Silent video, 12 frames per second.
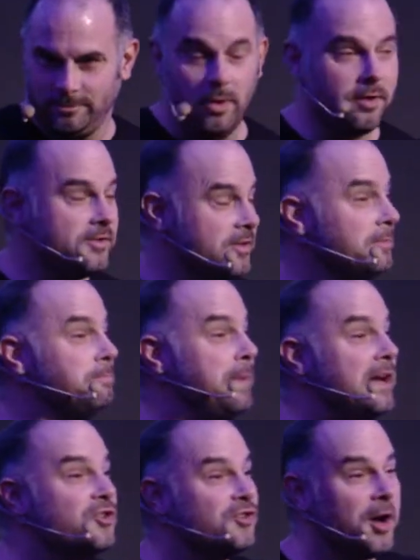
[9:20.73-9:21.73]
Well, there's a
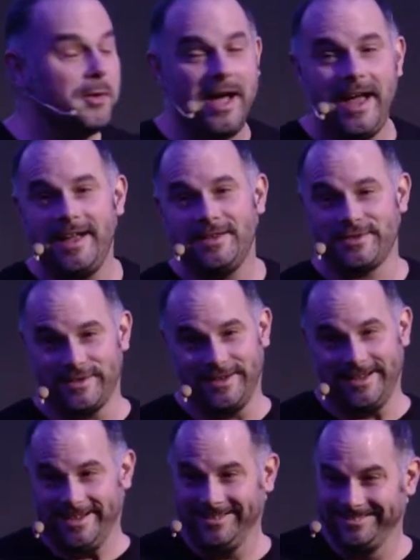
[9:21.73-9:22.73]
big show of hands
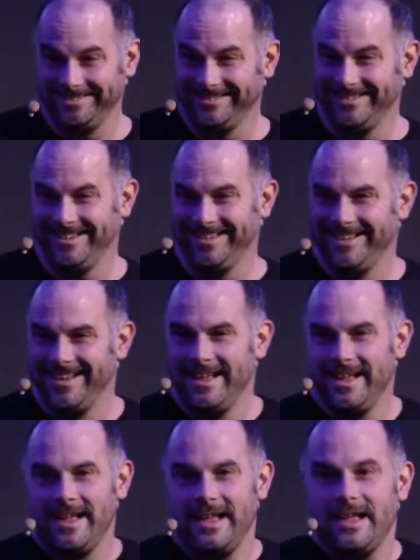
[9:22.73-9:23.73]
earlier.
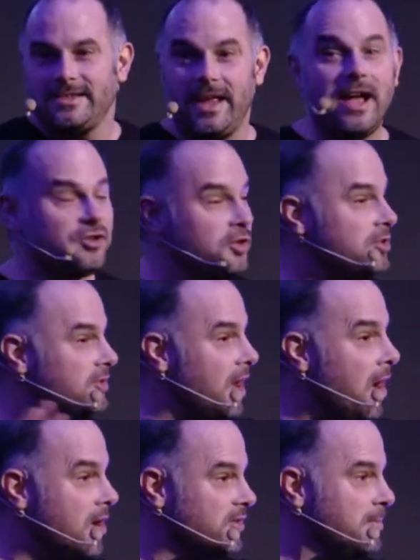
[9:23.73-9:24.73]
So that should
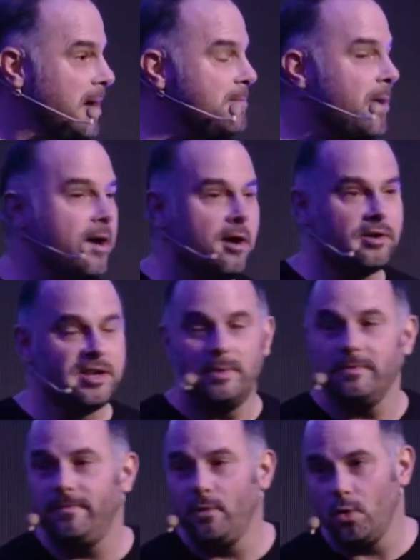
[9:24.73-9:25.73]
start to make my
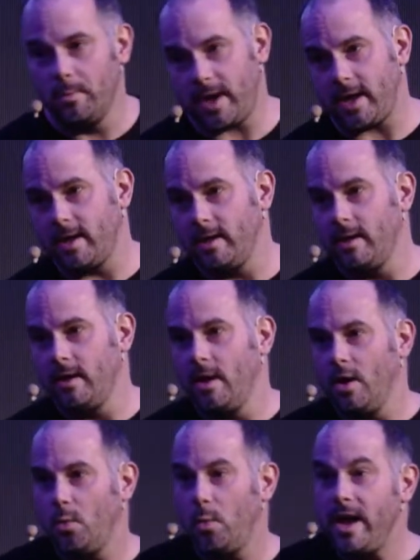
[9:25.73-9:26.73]
argument for me.
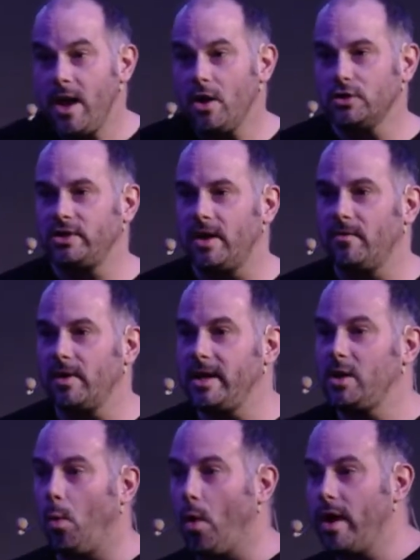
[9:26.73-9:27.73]
We are
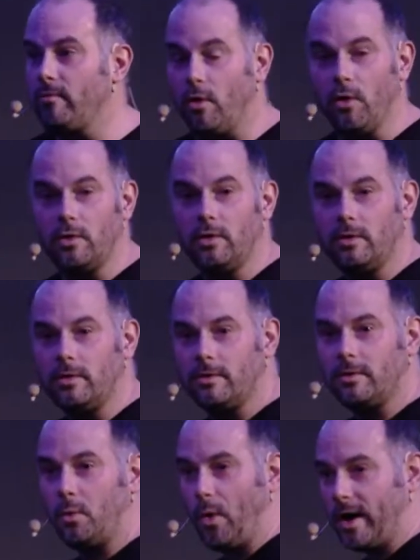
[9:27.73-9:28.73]
generally quite wrong
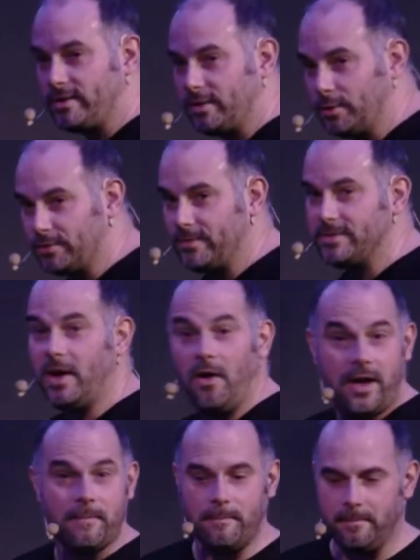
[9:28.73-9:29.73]
quite a lot of the
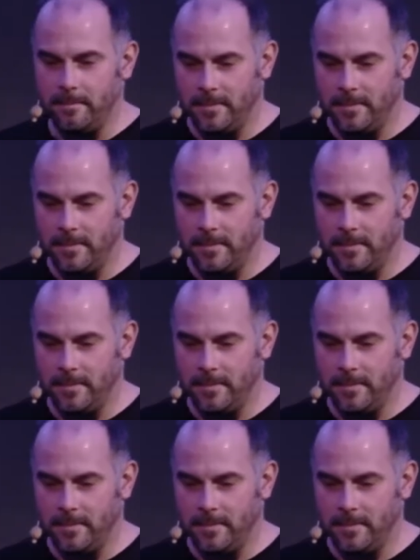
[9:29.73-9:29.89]
time.